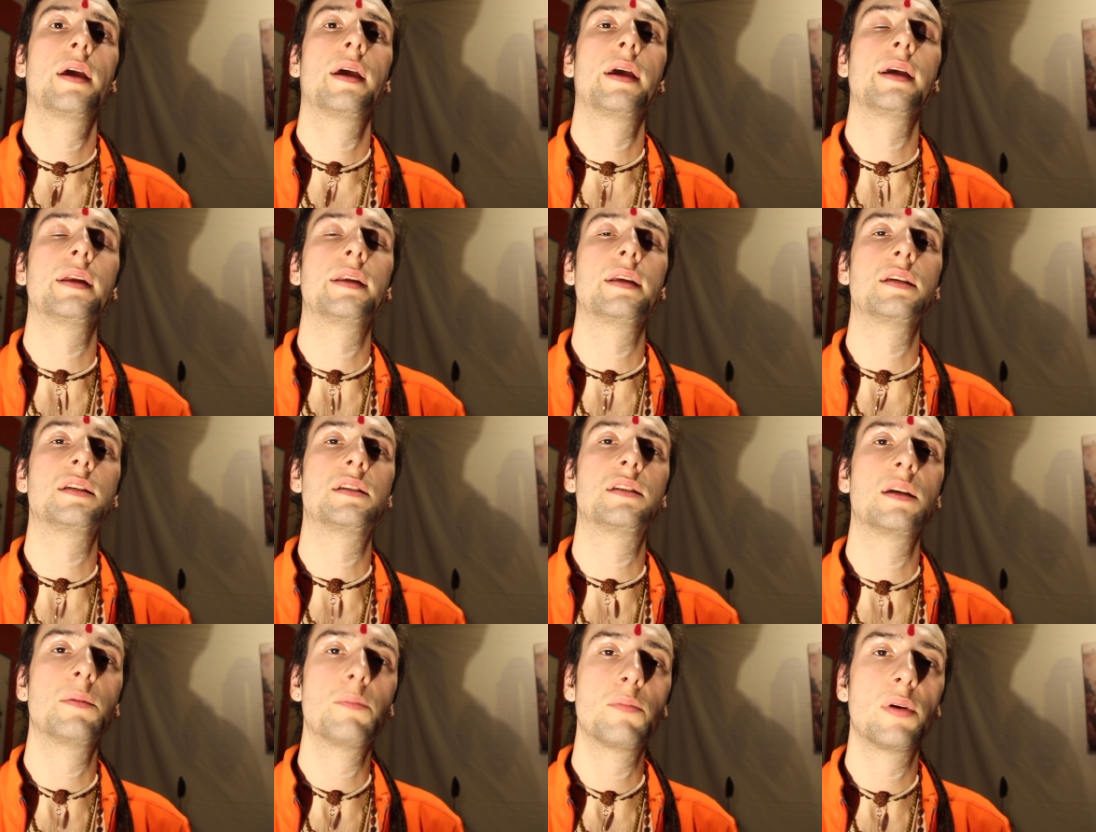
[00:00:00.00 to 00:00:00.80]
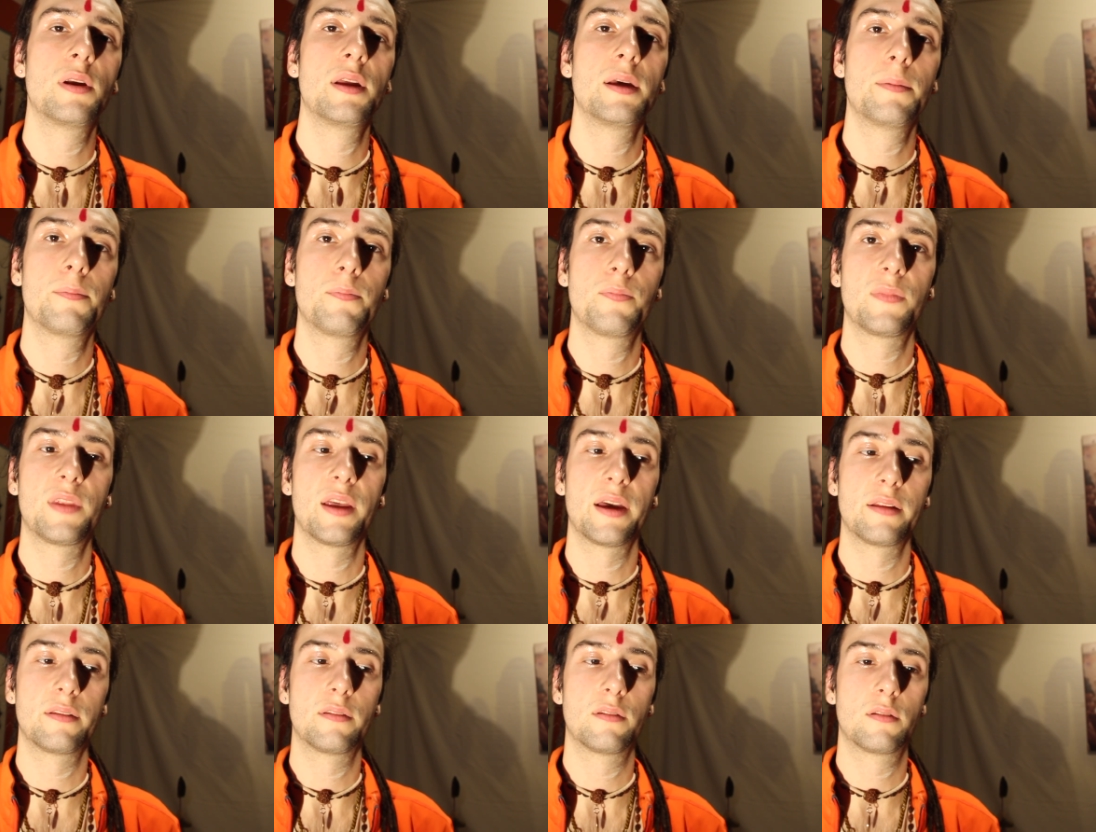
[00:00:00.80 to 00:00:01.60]
it is simply
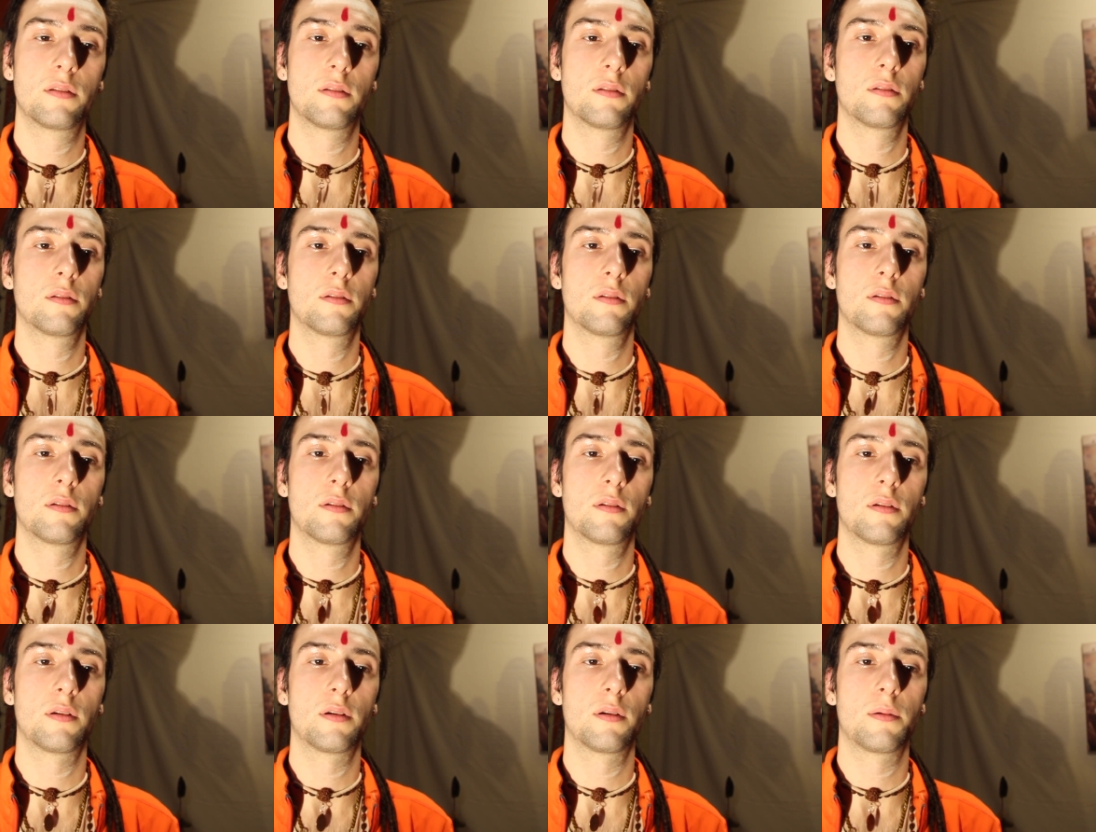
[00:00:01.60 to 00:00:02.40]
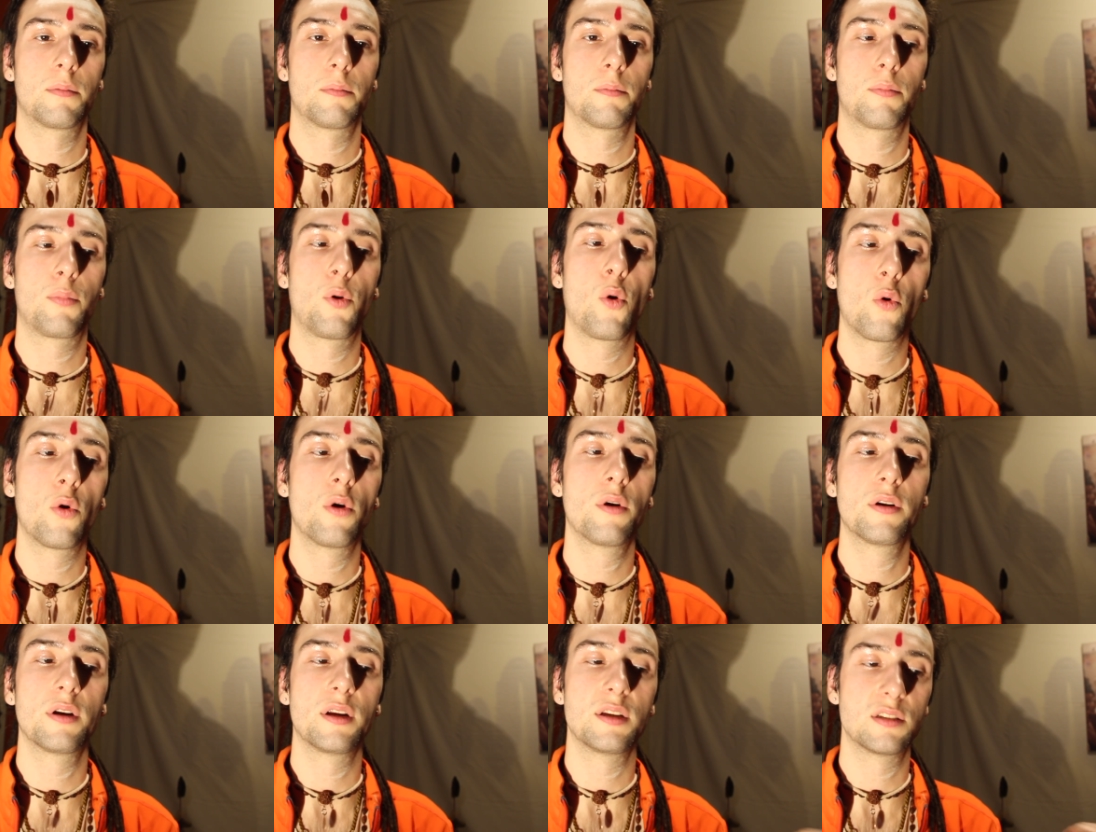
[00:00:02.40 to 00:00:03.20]
that um,
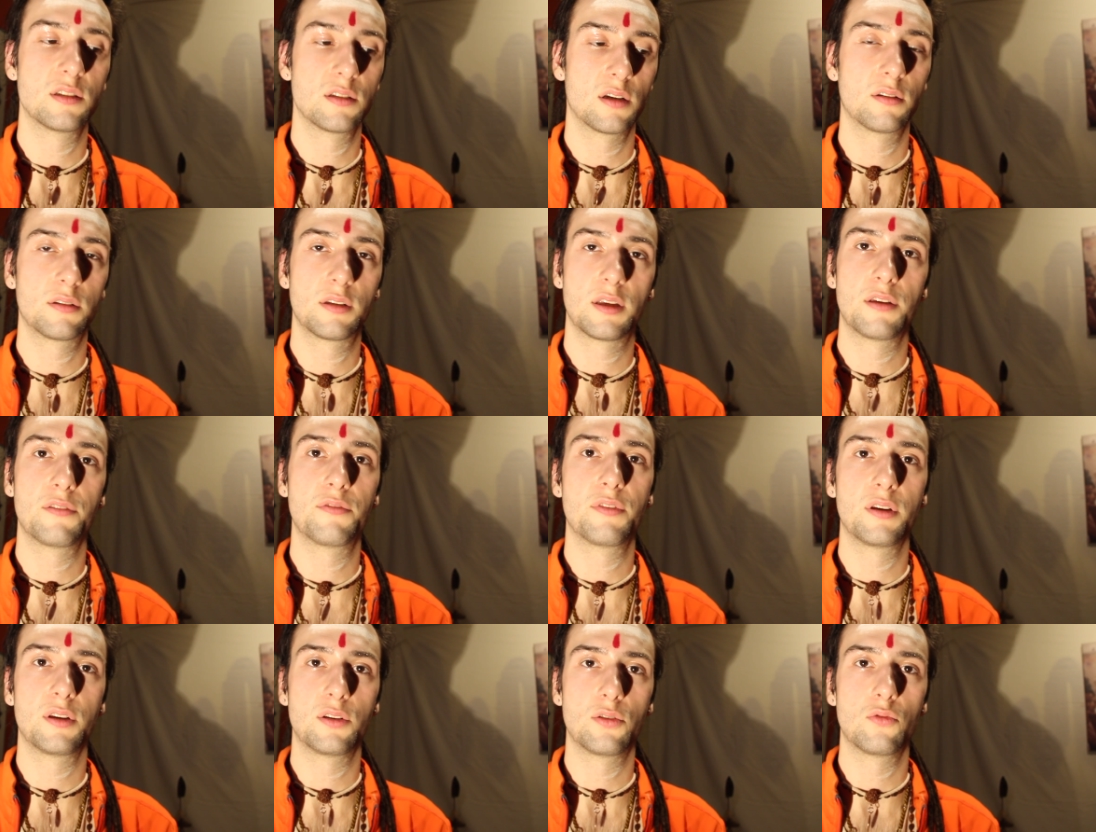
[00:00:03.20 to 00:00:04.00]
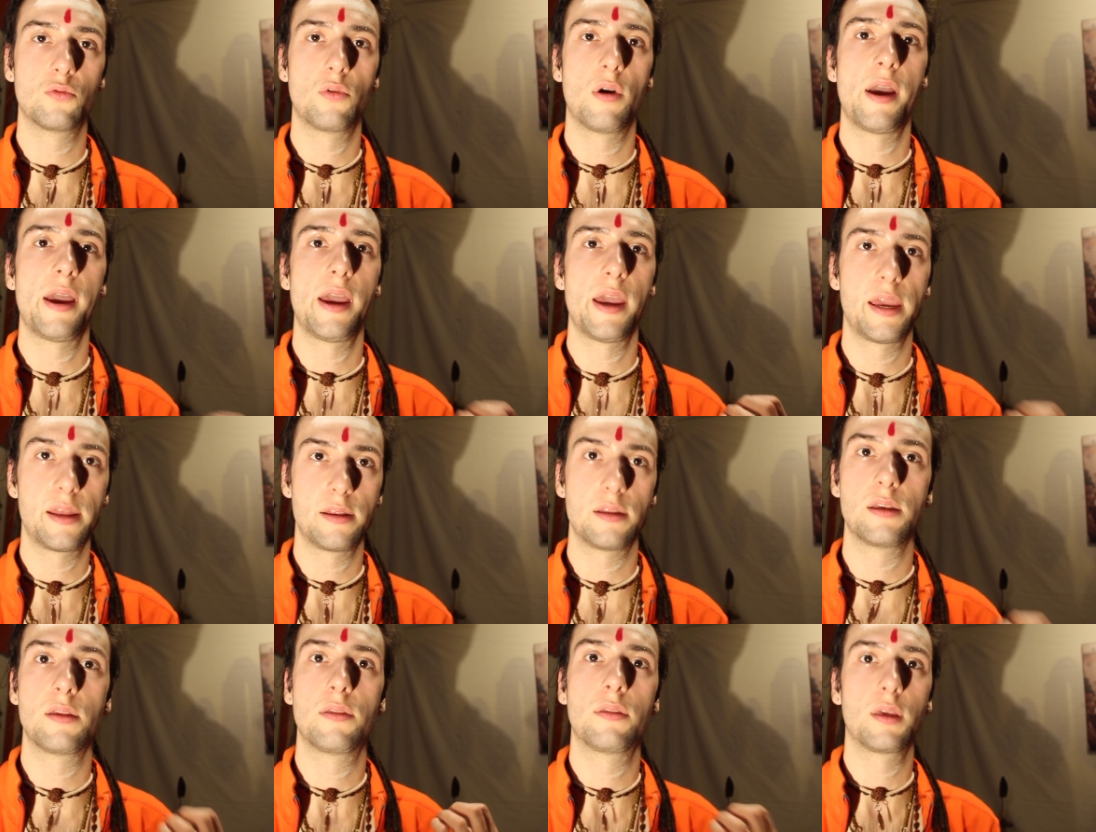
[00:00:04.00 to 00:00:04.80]
porn is not giving you
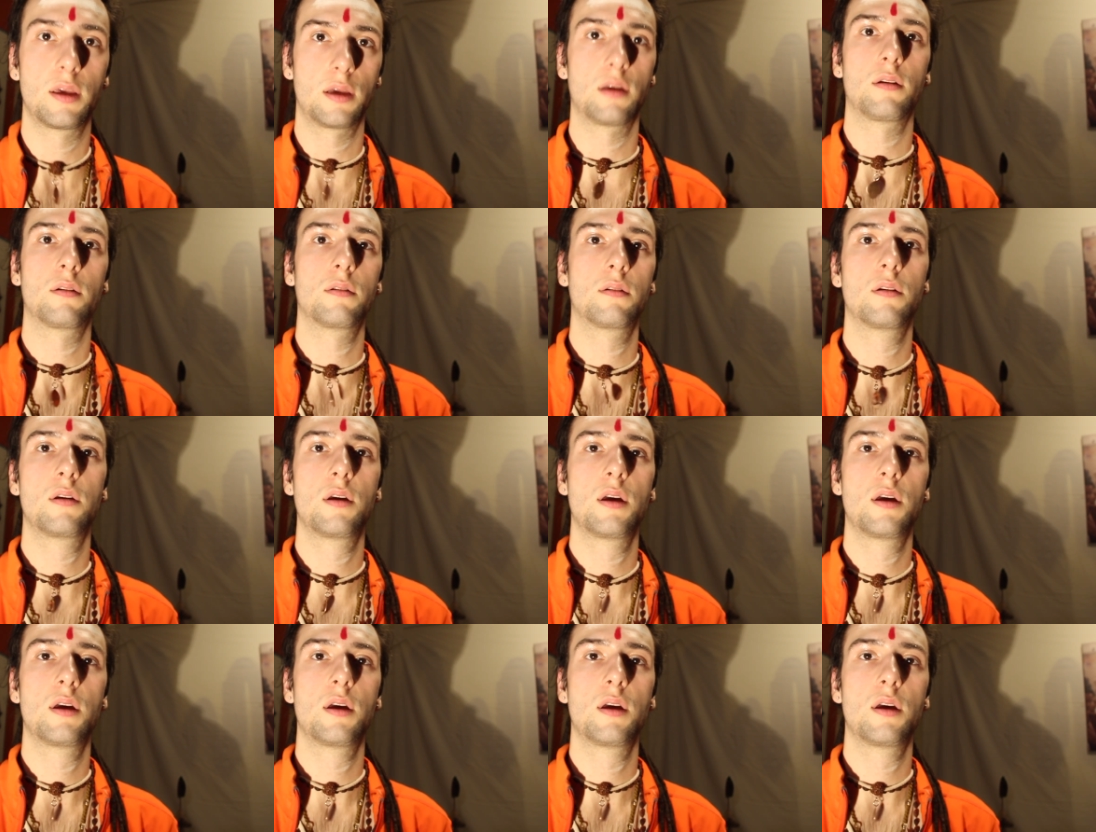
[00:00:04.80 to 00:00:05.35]
anything.